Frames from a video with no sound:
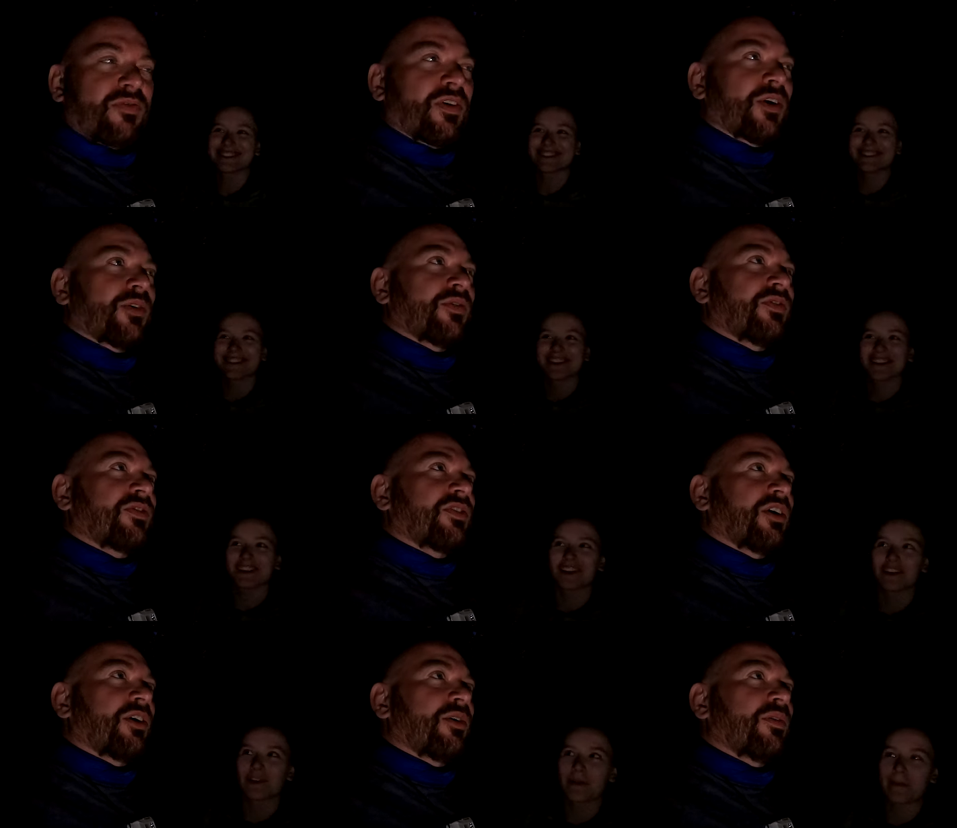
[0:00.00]
Speaker 1: phones,
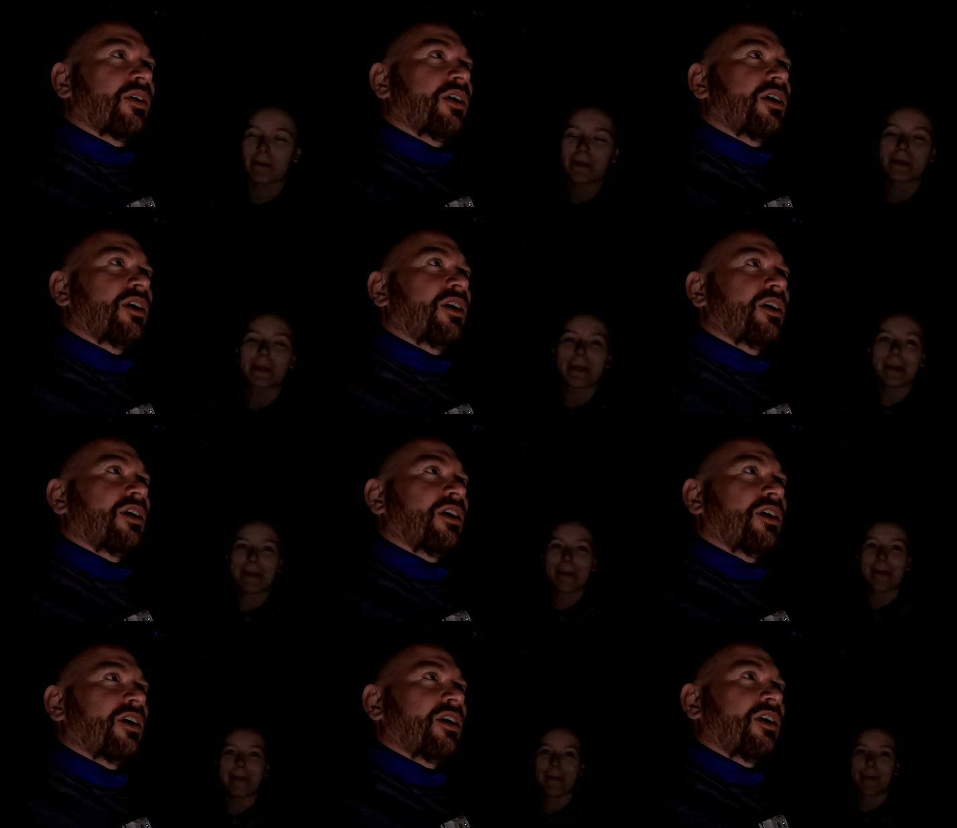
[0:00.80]
so
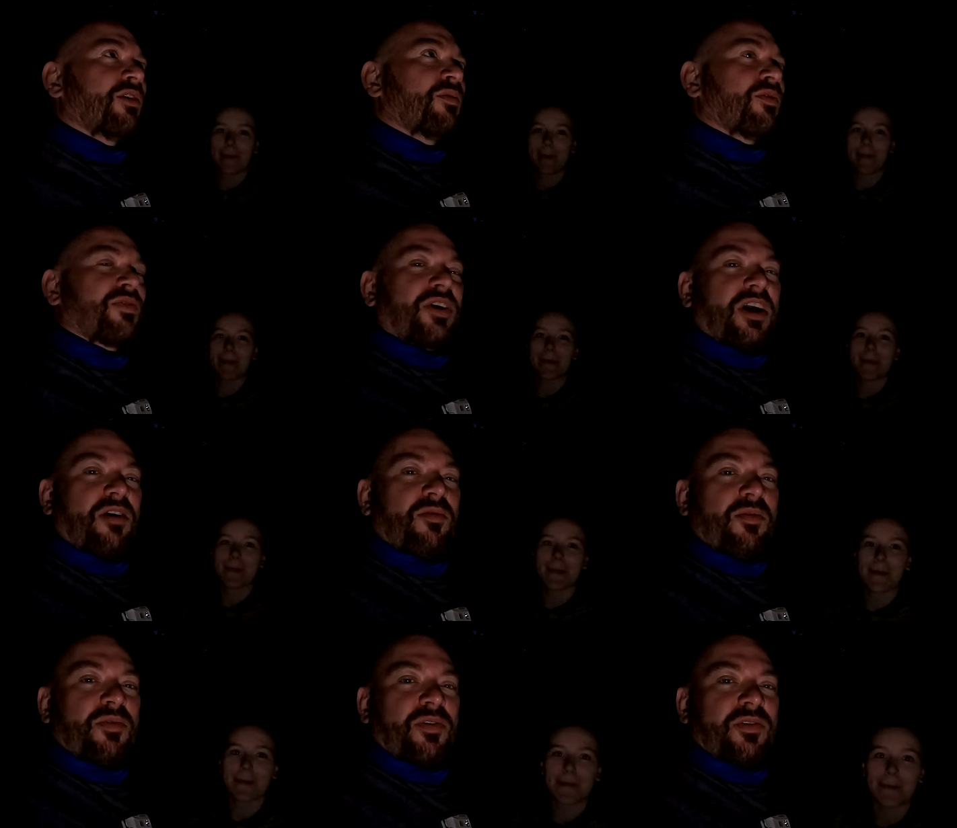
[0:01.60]
we'll figure
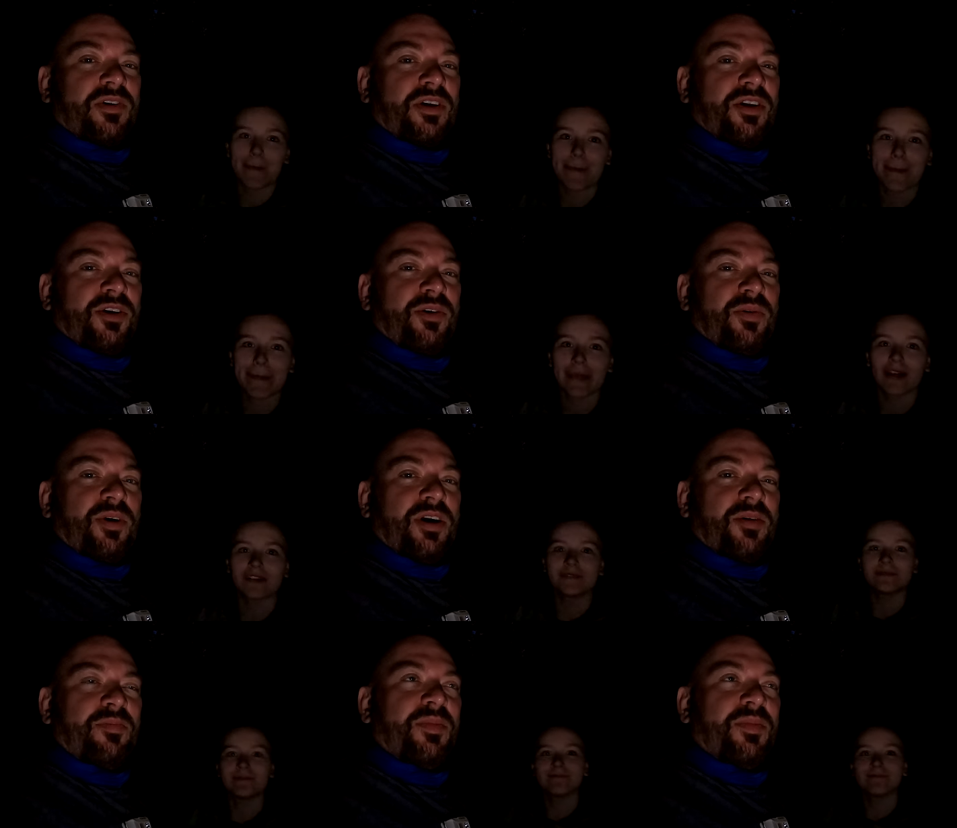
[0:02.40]
out what we're going to do.